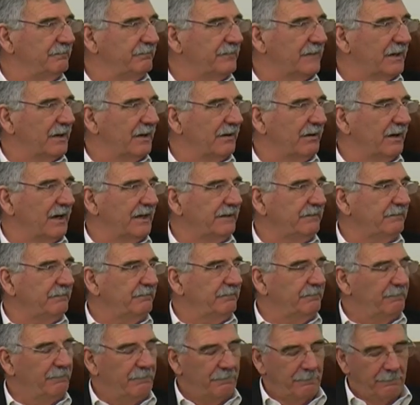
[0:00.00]
All right?
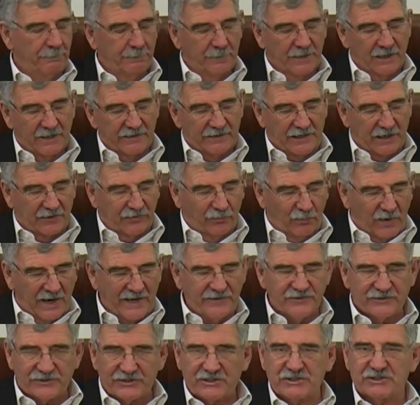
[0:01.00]
Now, the way the
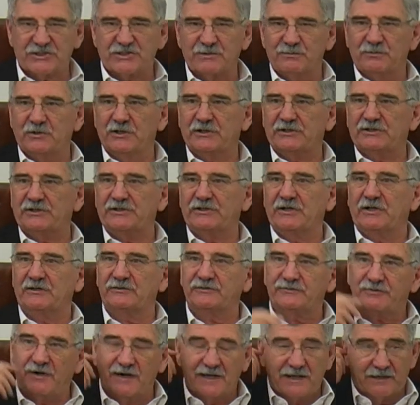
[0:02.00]
system works in
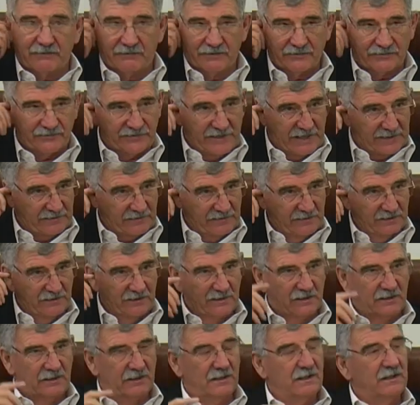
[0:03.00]
Australia is that
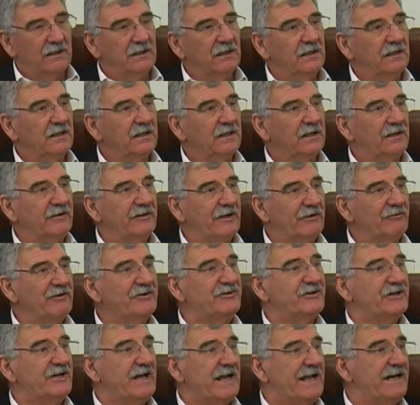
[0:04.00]
there is
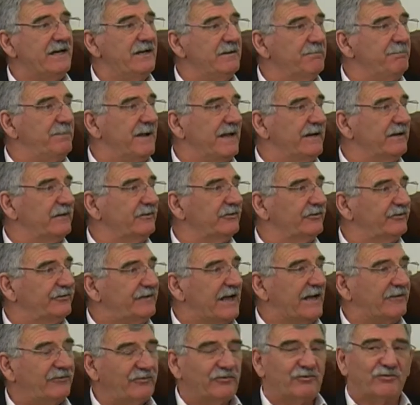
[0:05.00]
an independent
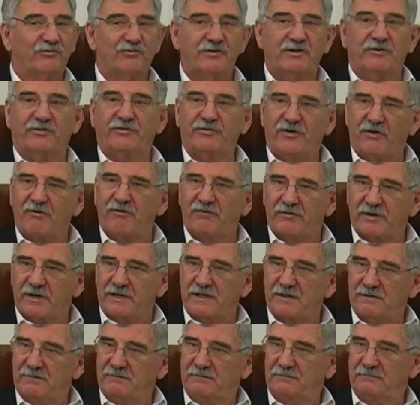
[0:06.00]
statutory authority
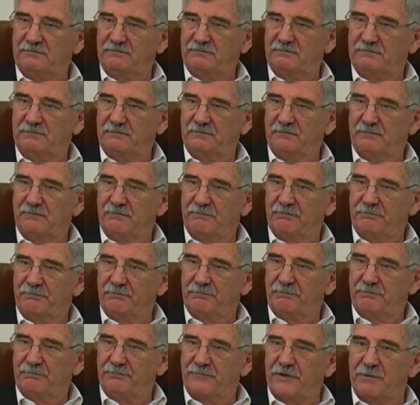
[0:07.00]

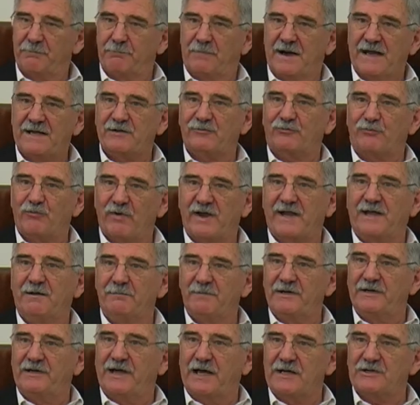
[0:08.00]
that makes
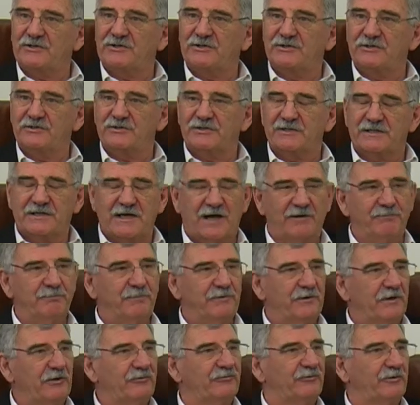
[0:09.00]
recommendations to government
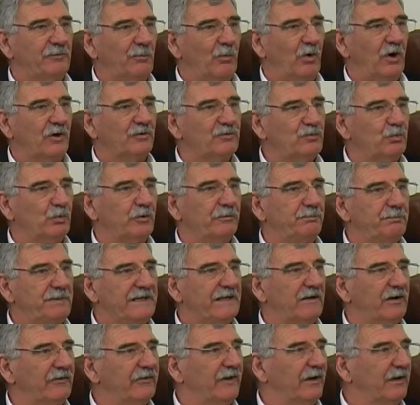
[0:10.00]
as to what would be
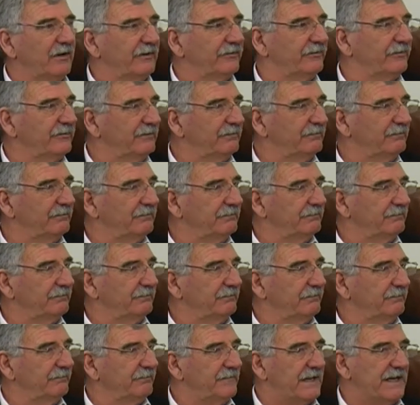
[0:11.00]
on the list.
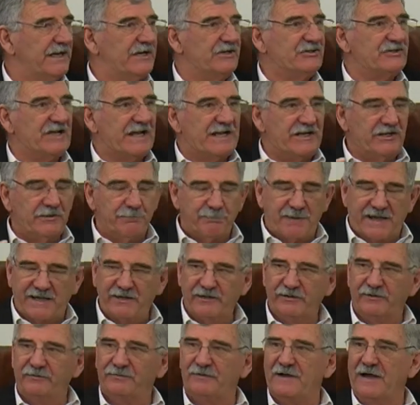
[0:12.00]
It is
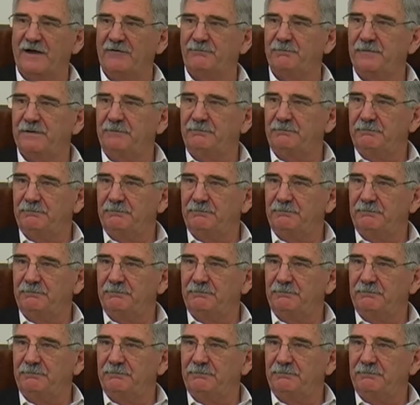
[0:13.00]
independent of government.